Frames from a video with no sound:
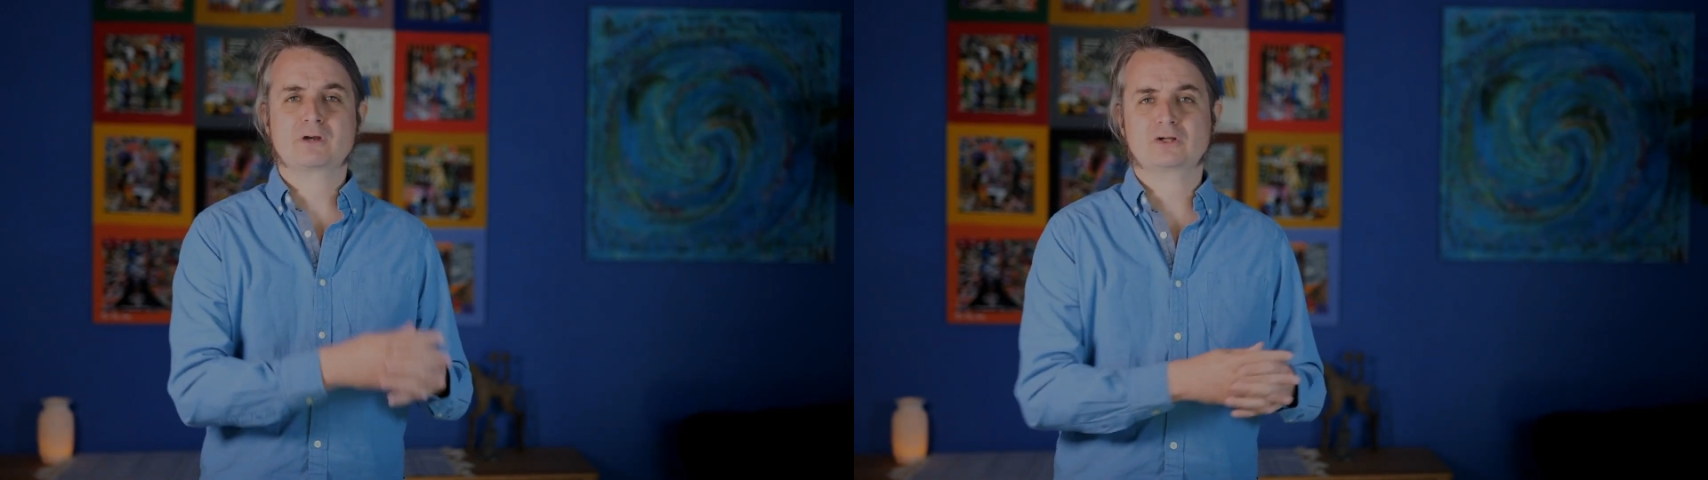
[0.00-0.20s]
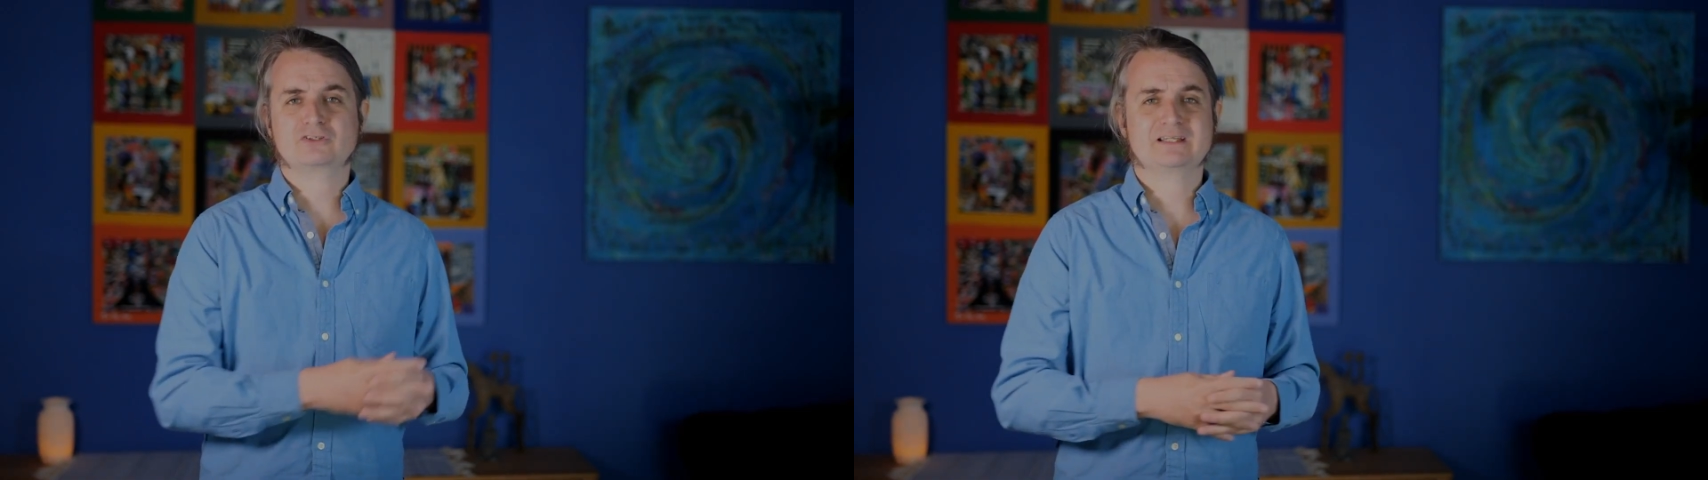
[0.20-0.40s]

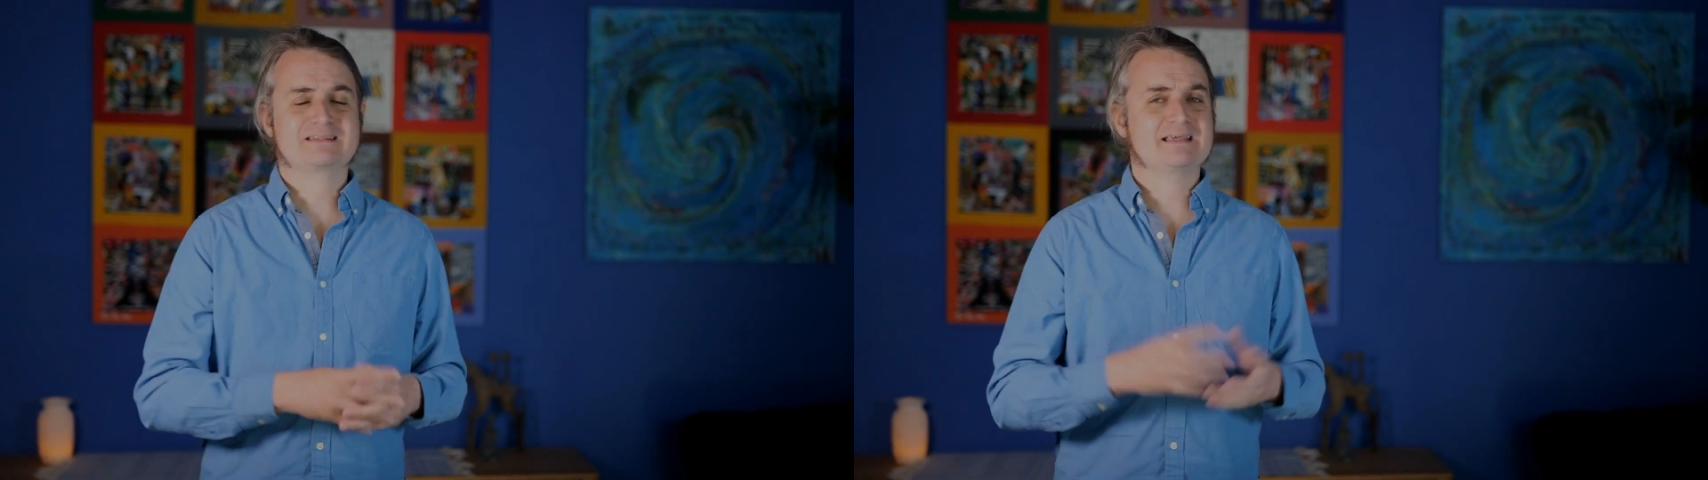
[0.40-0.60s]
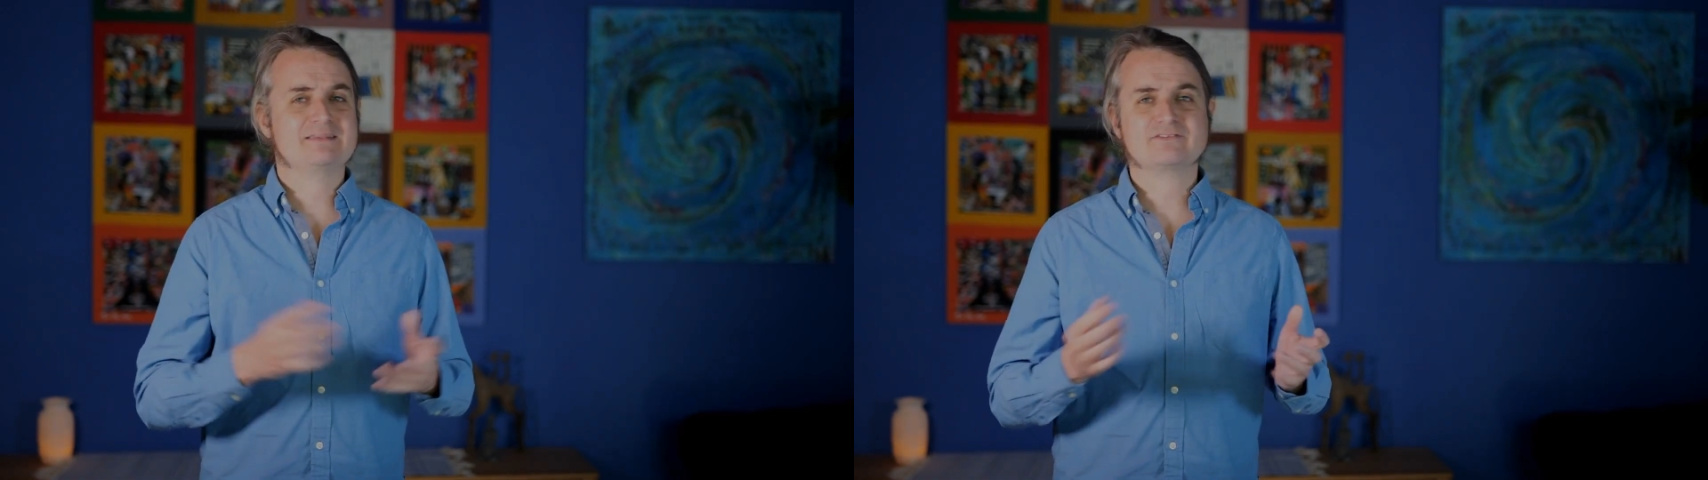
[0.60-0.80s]

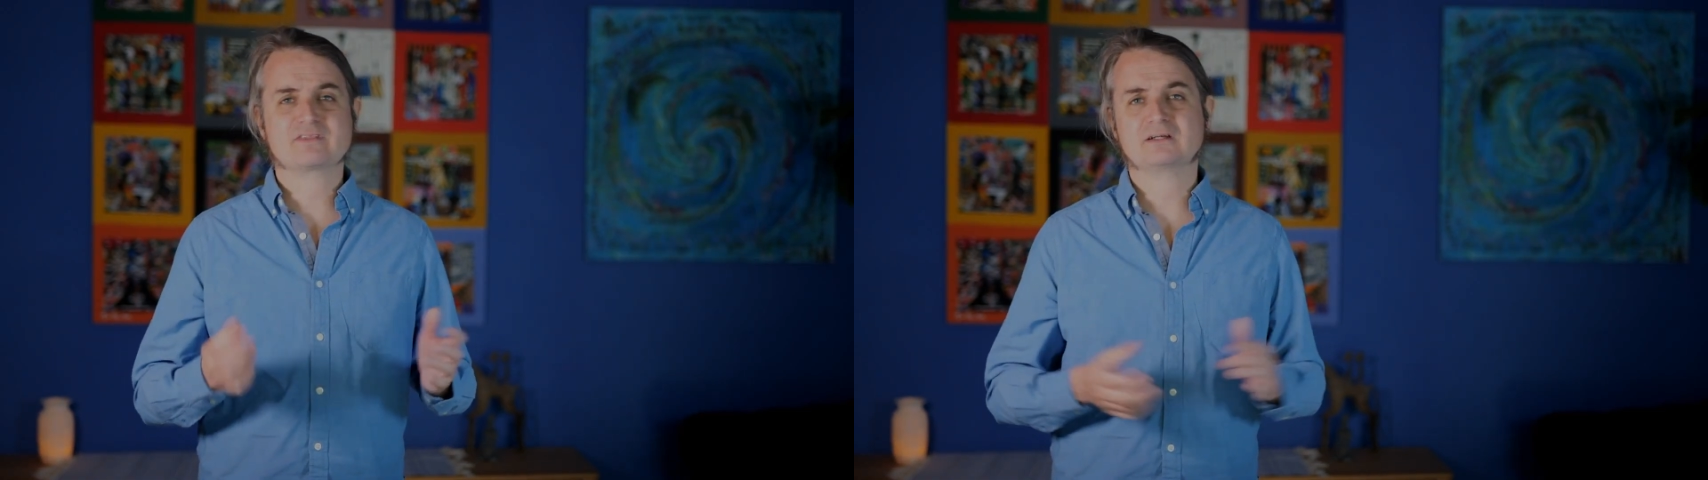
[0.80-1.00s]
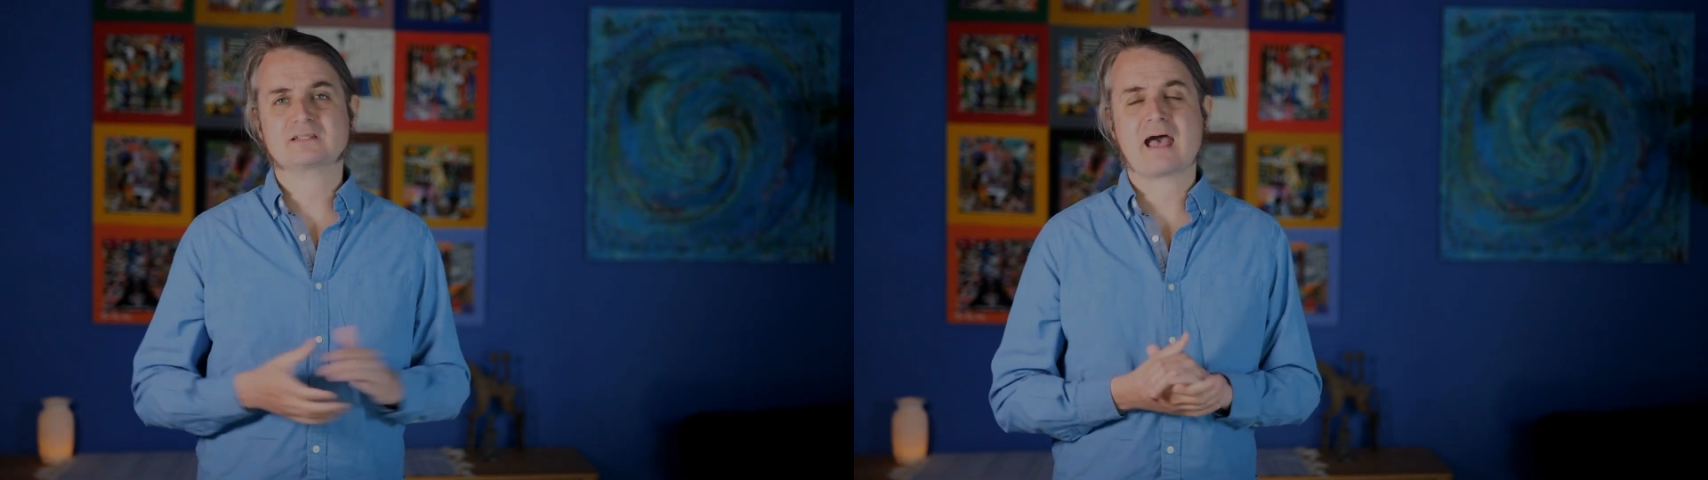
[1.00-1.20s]
project and
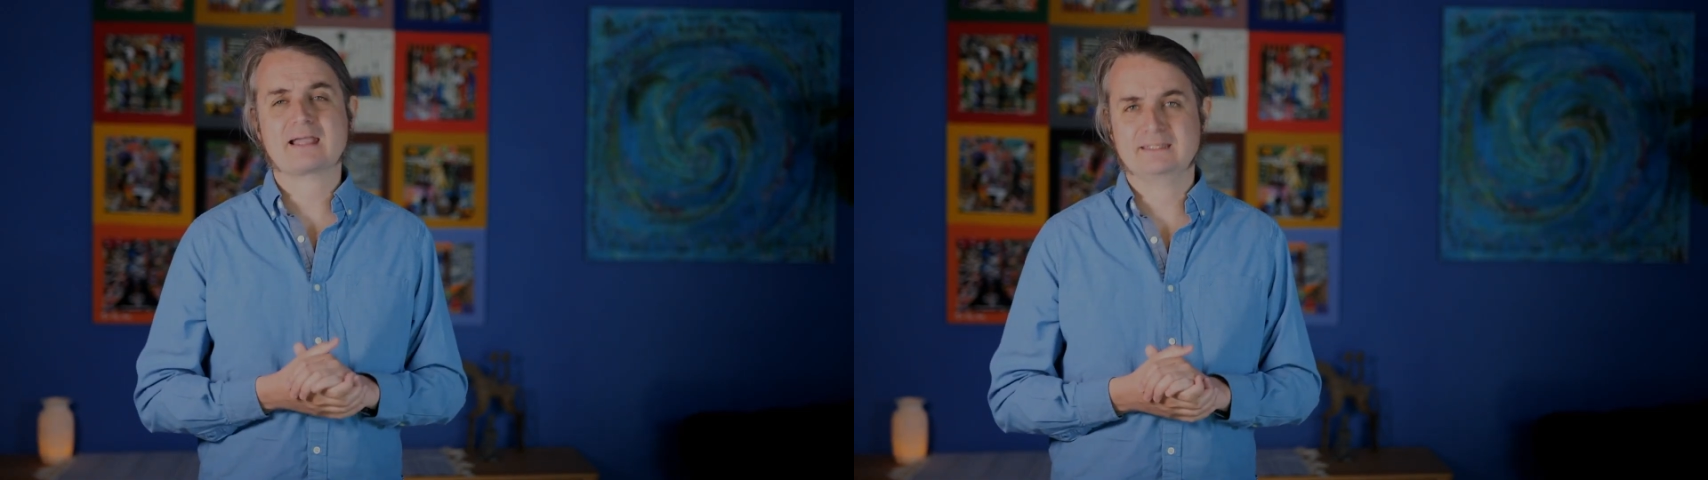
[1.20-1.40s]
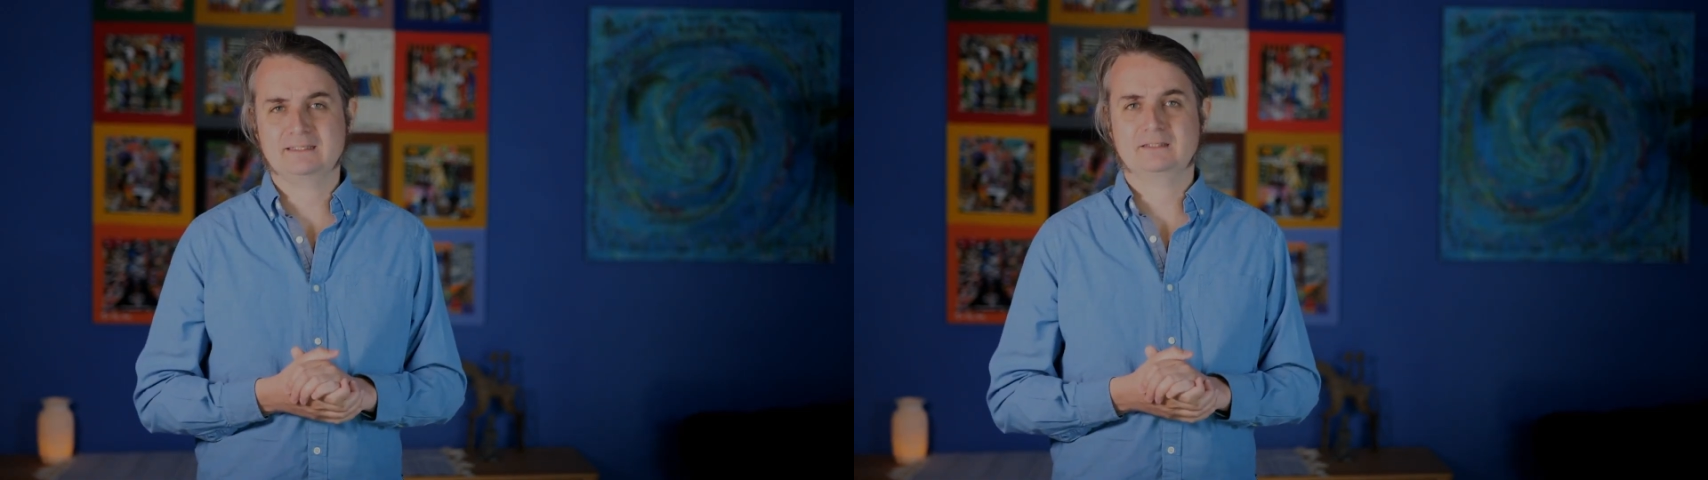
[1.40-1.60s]
start
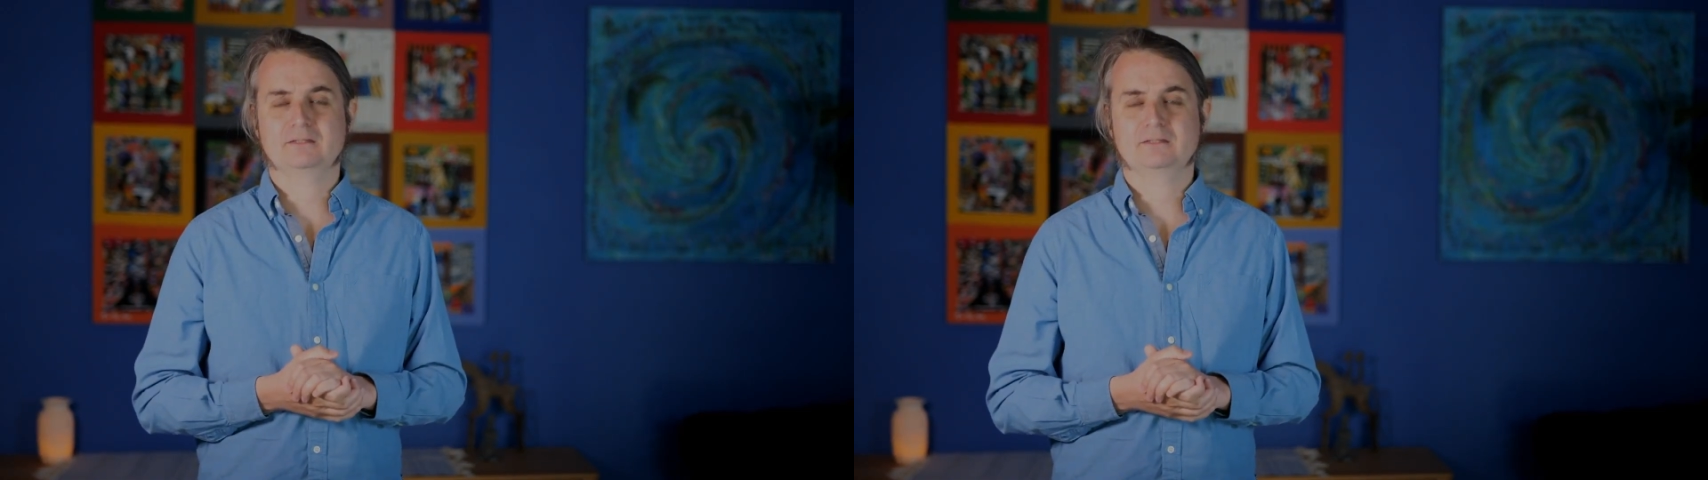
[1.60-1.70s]
hacking.